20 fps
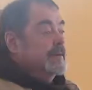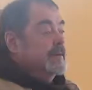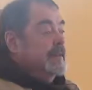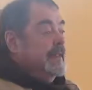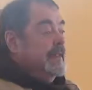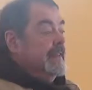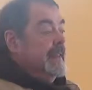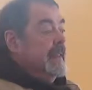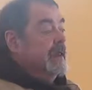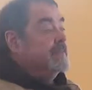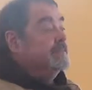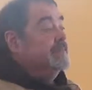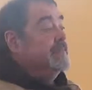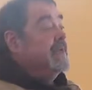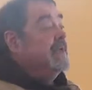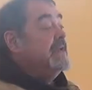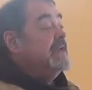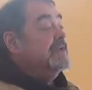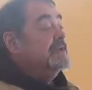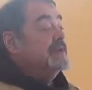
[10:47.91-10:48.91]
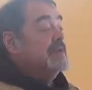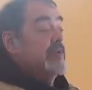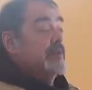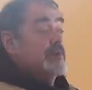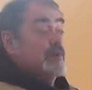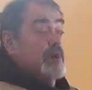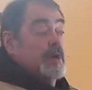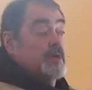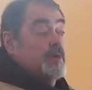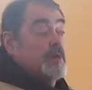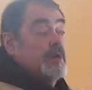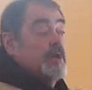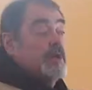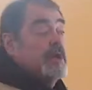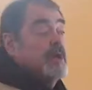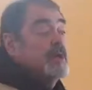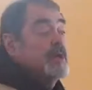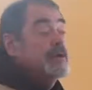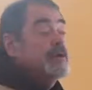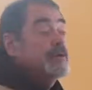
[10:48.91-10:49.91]
And that means that when we
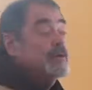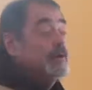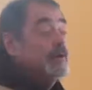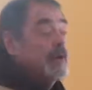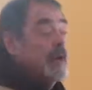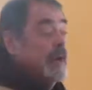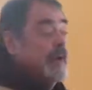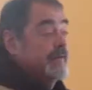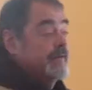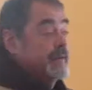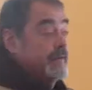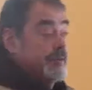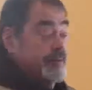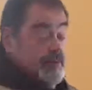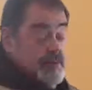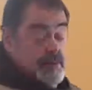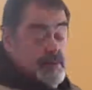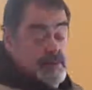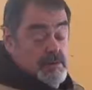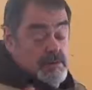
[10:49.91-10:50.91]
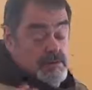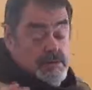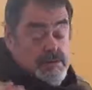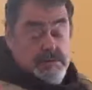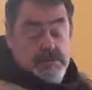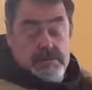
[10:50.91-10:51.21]
hear the cry of the poor,